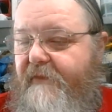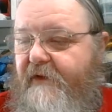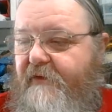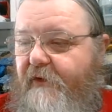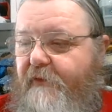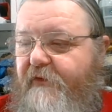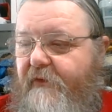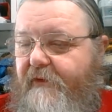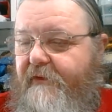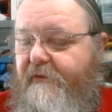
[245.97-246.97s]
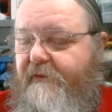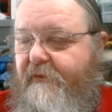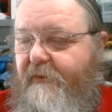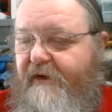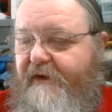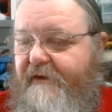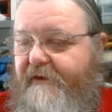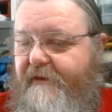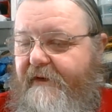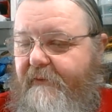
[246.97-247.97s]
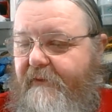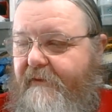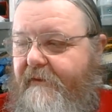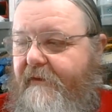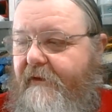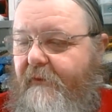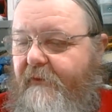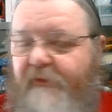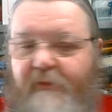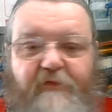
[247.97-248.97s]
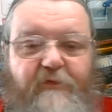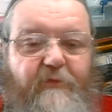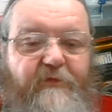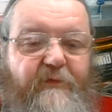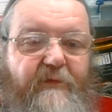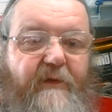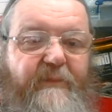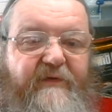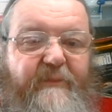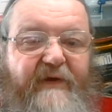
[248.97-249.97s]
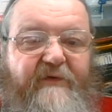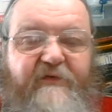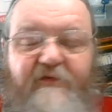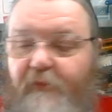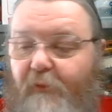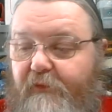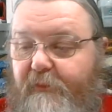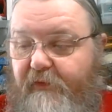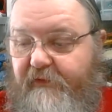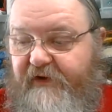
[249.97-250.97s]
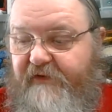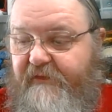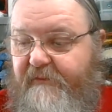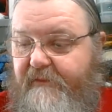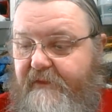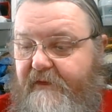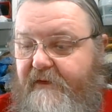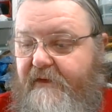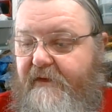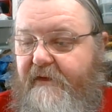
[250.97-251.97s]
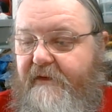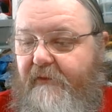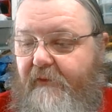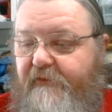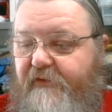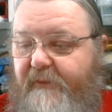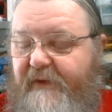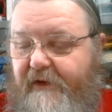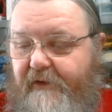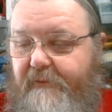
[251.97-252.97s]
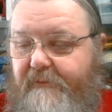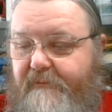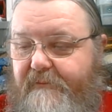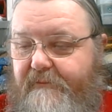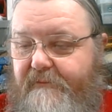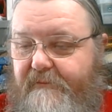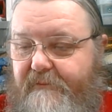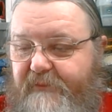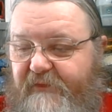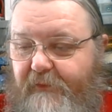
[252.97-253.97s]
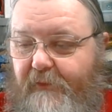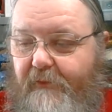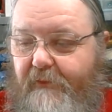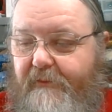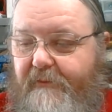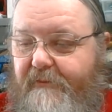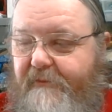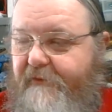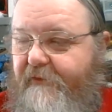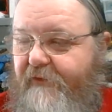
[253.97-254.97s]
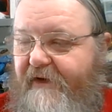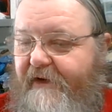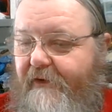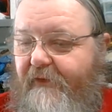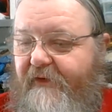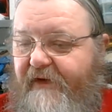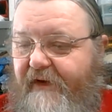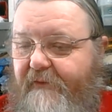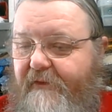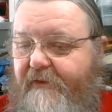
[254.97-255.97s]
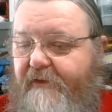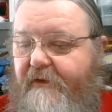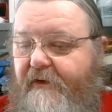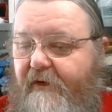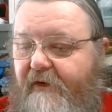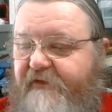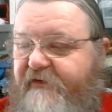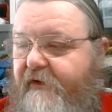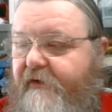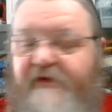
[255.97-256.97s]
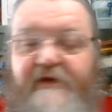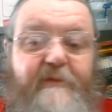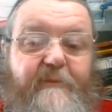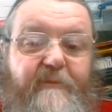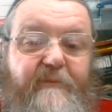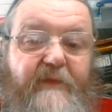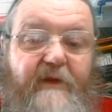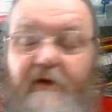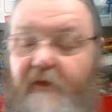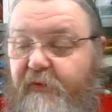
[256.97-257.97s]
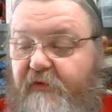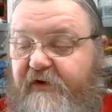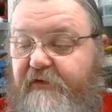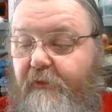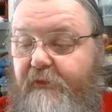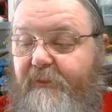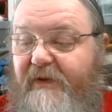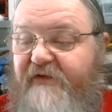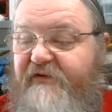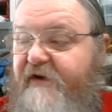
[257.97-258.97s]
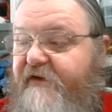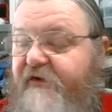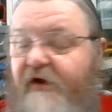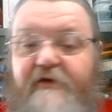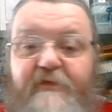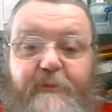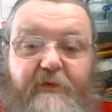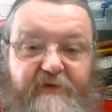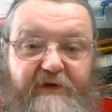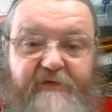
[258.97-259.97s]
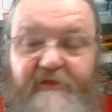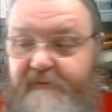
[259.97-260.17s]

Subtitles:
Those are underway. Now, I also want to talk to you a bit about a stalled project. Now, a long time ago, before the dreaded lockdown, I started a project called the Plastic Ducks Project.